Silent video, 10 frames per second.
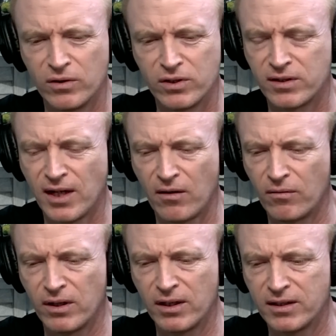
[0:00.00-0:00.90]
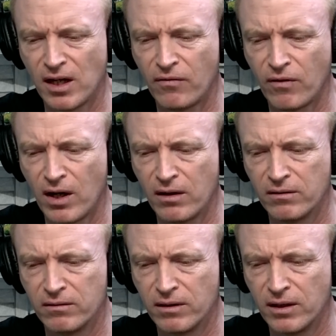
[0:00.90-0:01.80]
It just had a really tough run,
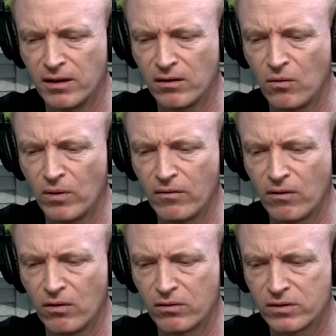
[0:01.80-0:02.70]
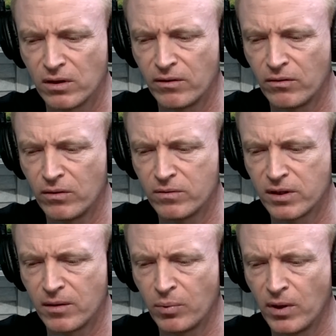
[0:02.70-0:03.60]
and a lot went wrong. So I thought it was a
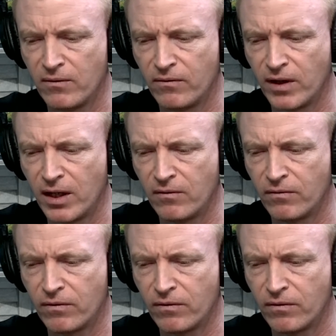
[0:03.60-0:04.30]
complete forgive.